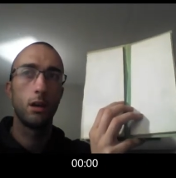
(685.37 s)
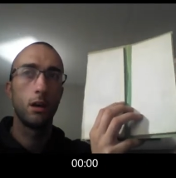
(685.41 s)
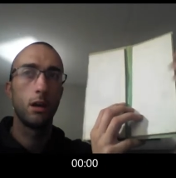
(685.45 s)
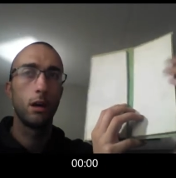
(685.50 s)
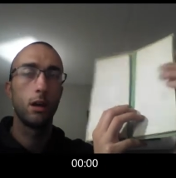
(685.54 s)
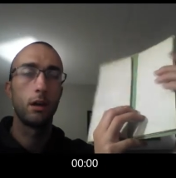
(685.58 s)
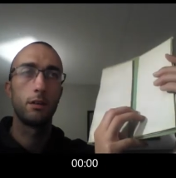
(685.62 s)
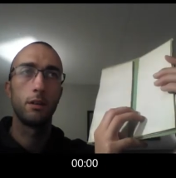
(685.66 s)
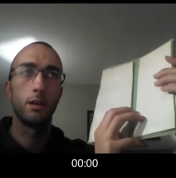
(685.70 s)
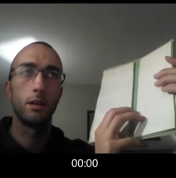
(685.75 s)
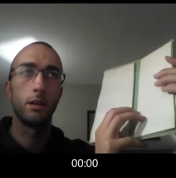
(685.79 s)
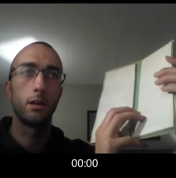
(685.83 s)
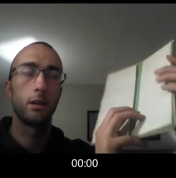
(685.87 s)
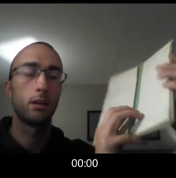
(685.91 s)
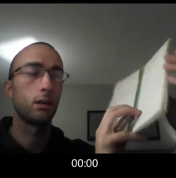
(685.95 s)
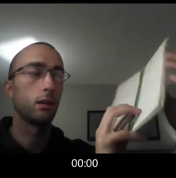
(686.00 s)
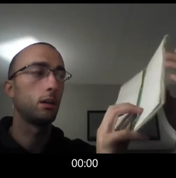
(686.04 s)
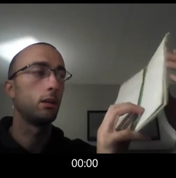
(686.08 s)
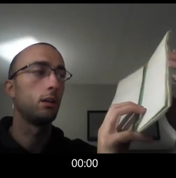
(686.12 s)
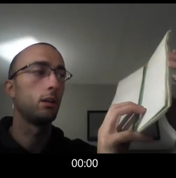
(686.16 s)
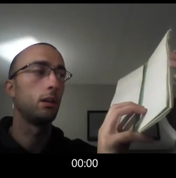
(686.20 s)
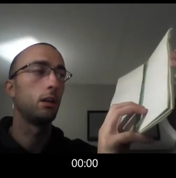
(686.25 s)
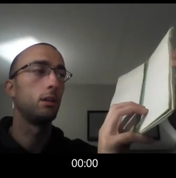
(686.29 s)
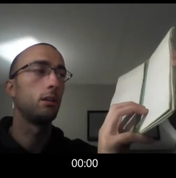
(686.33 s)
I think,
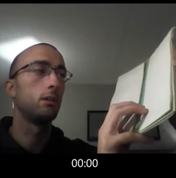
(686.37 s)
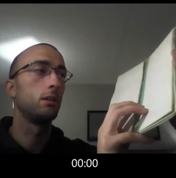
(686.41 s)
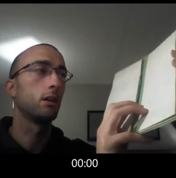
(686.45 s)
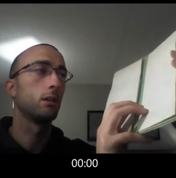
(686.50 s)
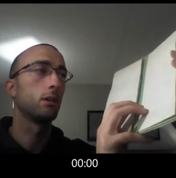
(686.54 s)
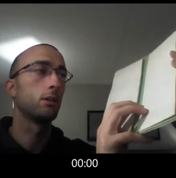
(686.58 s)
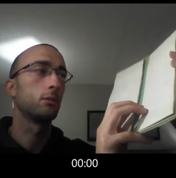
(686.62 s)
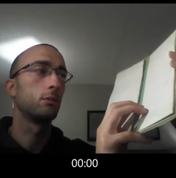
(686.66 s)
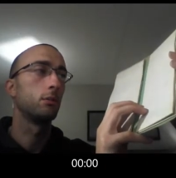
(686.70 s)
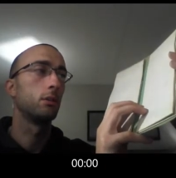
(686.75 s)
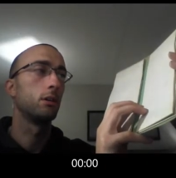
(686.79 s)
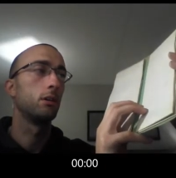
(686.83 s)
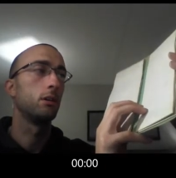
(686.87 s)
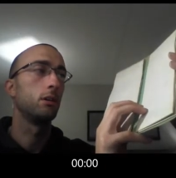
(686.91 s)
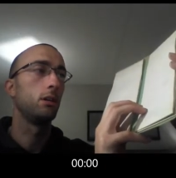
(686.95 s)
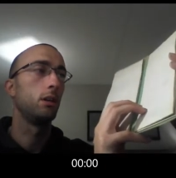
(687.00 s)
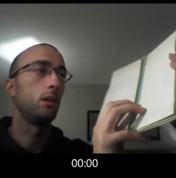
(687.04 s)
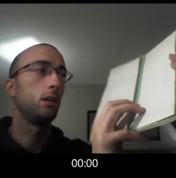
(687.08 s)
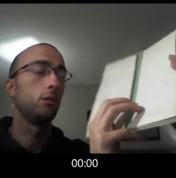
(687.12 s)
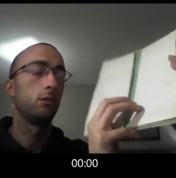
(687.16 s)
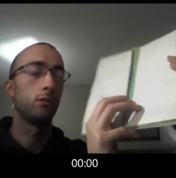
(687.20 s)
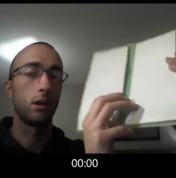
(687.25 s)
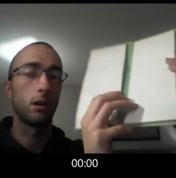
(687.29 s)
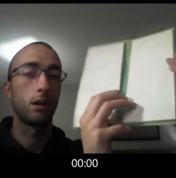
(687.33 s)
and then the other one
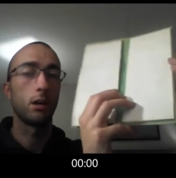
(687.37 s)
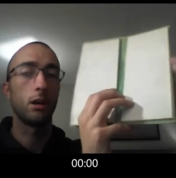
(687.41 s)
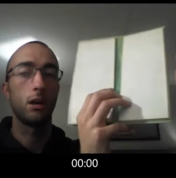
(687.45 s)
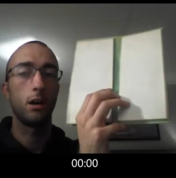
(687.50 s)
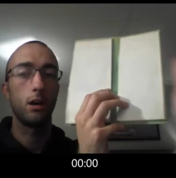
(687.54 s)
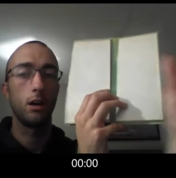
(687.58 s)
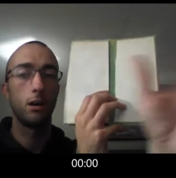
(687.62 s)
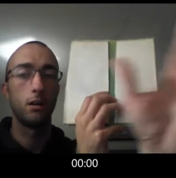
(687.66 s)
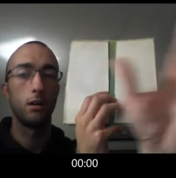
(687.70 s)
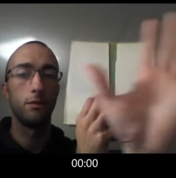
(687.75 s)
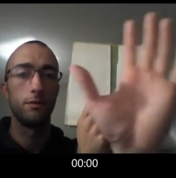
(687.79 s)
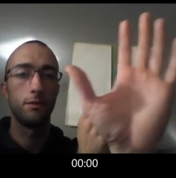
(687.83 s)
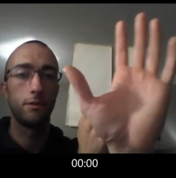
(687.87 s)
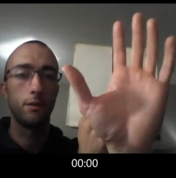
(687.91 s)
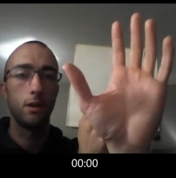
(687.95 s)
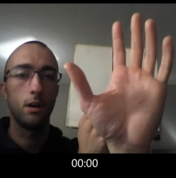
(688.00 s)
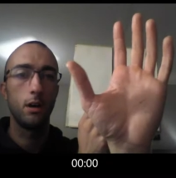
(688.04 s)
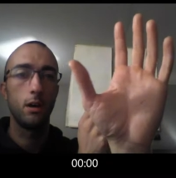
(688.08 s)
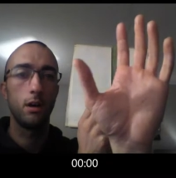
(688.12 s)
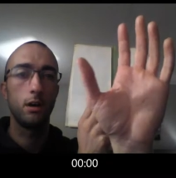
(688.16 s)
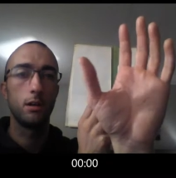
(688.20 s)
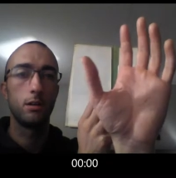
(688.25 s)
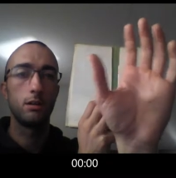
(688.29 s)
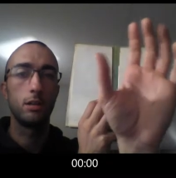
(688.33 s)
is, like, of
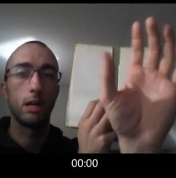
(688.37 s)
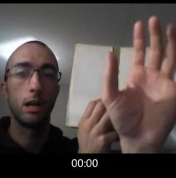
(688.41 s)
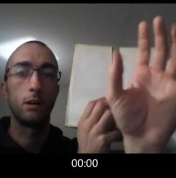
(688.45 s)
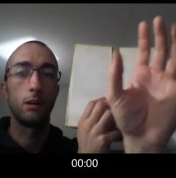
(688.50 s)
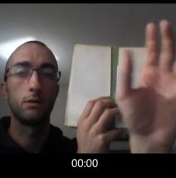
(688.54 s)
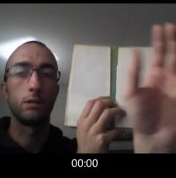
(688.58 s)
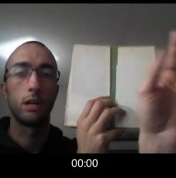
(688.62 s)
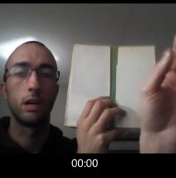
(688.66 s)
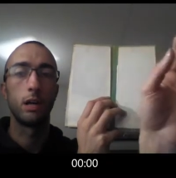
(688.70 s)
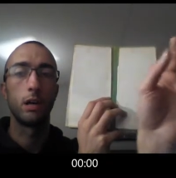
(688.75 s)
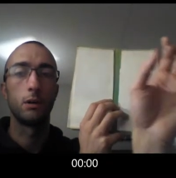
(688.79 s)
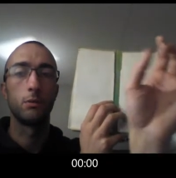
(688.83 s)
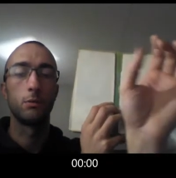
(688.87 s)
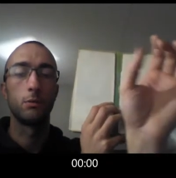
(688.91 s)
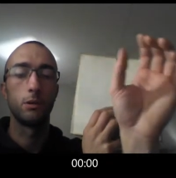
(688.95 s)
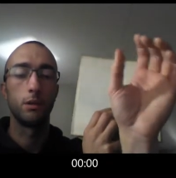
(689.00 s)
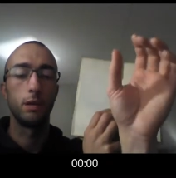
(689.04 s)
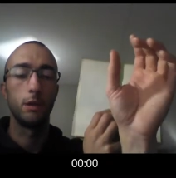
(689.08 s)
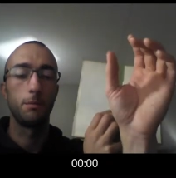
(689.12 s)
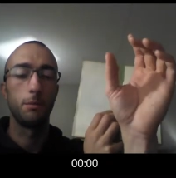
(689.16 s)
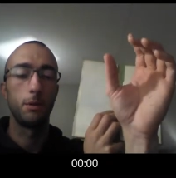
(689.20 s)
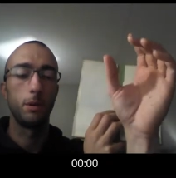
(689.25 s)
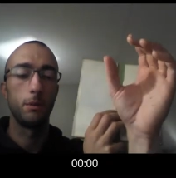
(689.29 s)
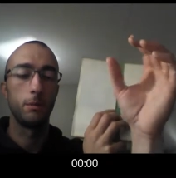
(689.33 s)
downtown, where they
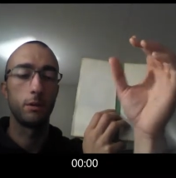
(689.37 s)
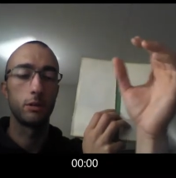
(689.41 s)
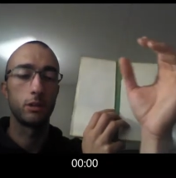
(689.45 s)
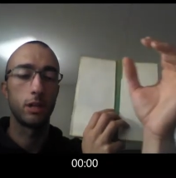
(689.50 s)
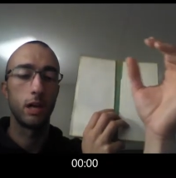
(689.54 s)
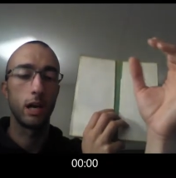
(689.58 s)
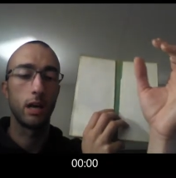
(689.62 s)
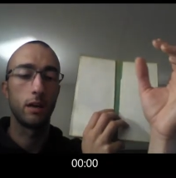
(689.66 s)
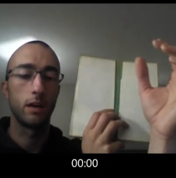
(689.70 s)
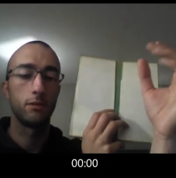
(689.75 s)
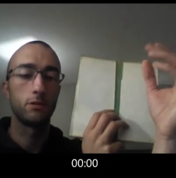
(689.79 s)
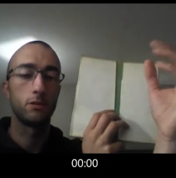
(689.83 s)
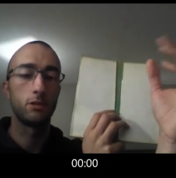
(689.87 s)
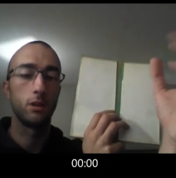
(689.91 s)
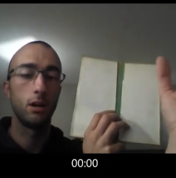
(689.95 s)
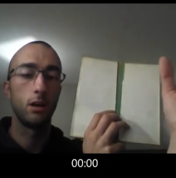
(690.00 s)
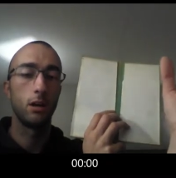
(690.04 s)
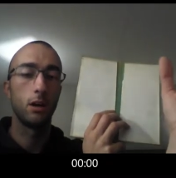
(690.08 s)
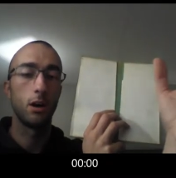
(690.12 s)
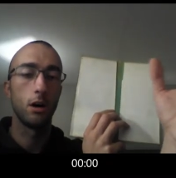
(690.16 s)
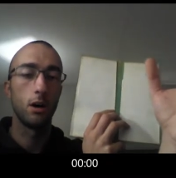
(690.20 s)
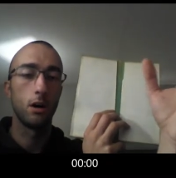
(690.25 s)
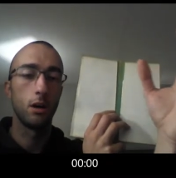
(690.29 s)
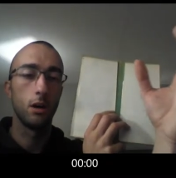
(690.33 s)
pretty much have City
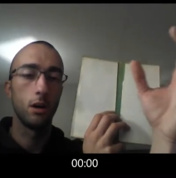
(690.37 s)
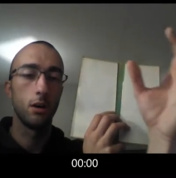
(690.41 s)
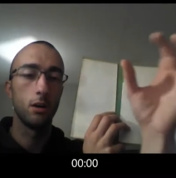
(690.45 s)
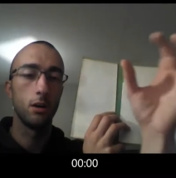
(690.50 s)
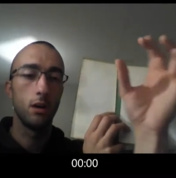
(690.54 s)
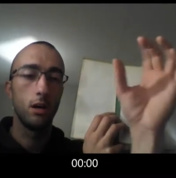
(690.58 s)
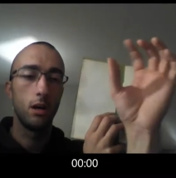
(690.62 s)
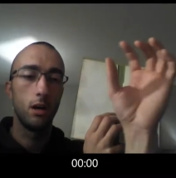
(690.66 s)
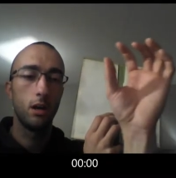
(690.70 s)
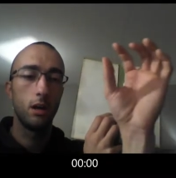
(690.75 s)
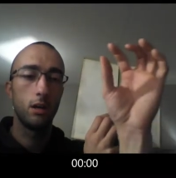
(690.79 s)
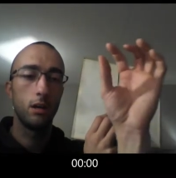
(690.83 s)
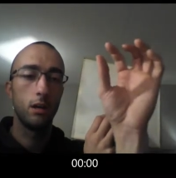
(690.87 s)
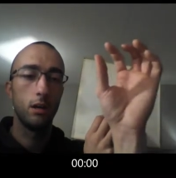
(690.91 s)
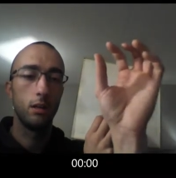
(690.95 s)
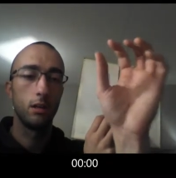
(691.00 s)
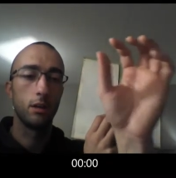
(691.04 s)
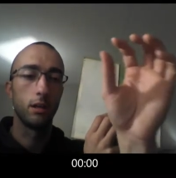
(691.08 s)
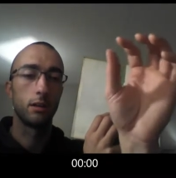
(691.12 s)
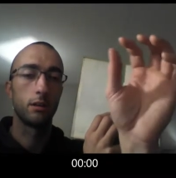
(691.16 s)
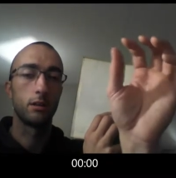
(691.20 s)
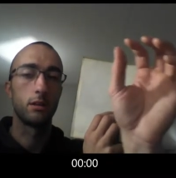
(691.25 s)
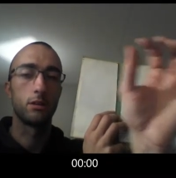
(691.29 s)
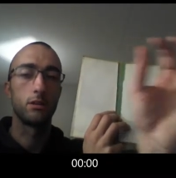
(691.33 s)
Hall in,
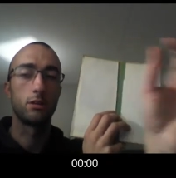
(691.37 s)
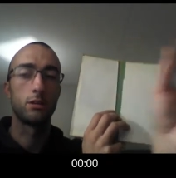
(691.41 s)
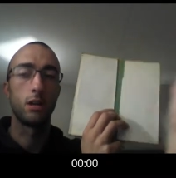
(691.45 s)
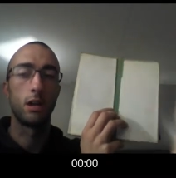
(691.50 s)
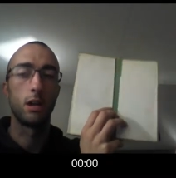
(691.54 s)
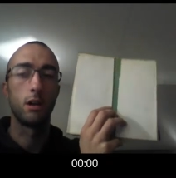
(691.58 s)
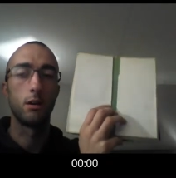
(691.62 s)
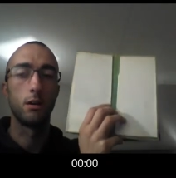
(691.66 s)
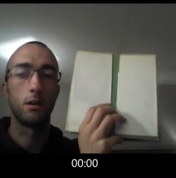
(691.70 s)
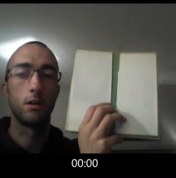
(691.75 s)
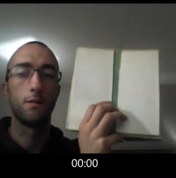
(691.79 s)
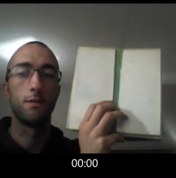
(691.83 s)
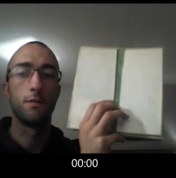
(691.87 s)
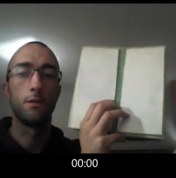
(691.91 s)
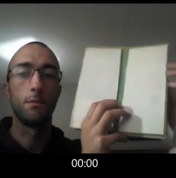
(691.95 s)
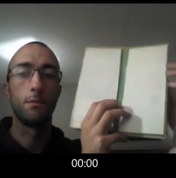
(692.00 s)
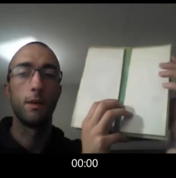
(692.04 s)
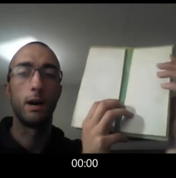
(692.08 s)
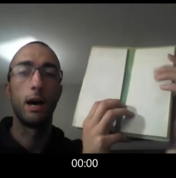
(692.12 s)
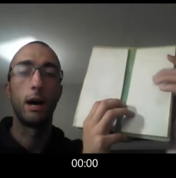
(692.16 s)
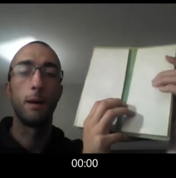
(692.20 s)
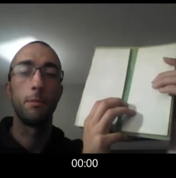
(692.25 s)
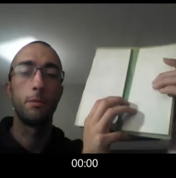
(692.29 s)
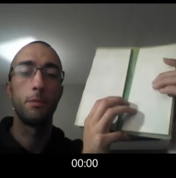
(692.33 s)
like, the center of the
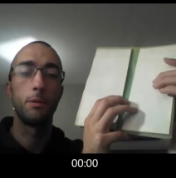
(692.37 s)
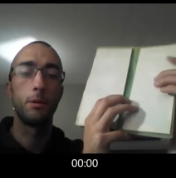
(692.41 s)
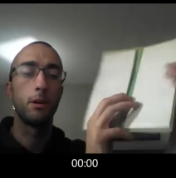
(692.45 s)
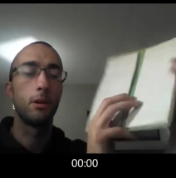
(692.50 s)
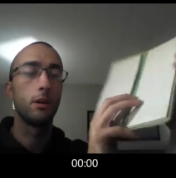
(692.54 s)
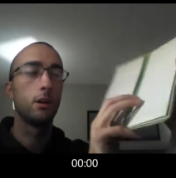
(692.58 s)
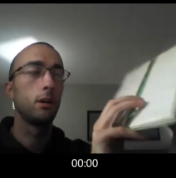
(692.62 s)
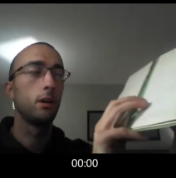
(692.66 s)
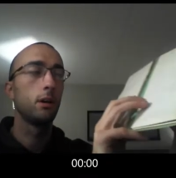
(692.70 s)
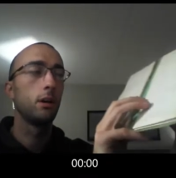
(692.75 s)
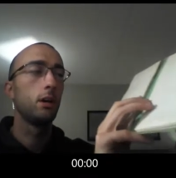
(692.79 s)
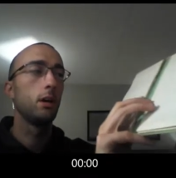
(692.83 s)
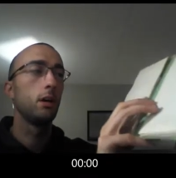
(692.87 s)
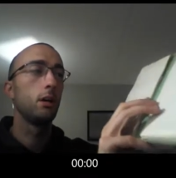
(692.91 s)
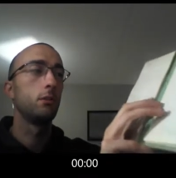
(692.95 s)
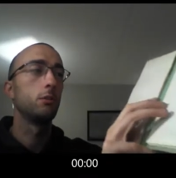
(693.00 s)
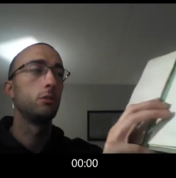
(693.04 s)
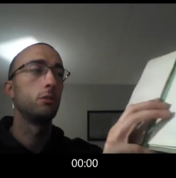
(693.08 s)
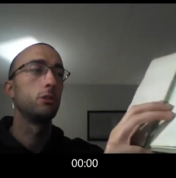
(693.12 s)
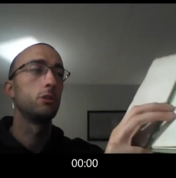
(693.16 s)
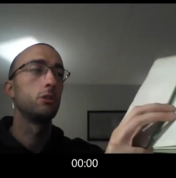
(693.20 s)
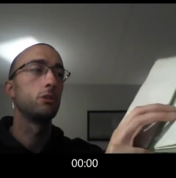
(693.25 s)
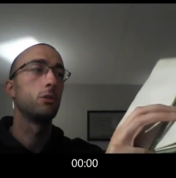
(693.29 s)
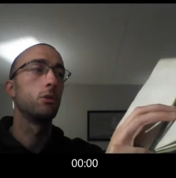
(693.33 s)
map,
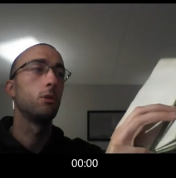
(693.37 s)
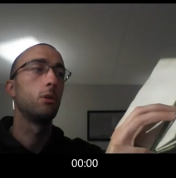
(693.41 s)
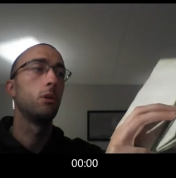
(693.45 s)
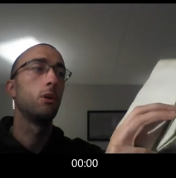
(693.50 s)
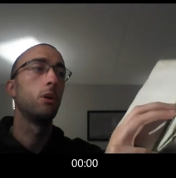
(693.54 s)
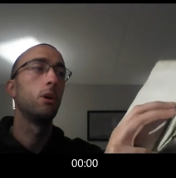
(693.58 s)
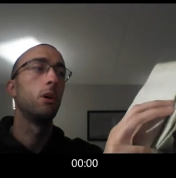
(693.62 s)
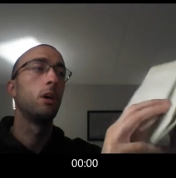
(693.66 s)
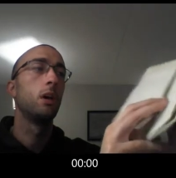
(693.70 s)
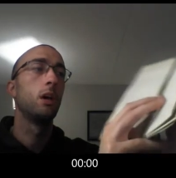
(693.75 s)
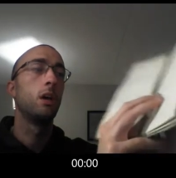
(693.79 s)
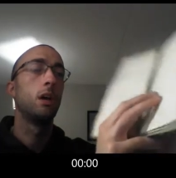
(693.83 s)
which is cool.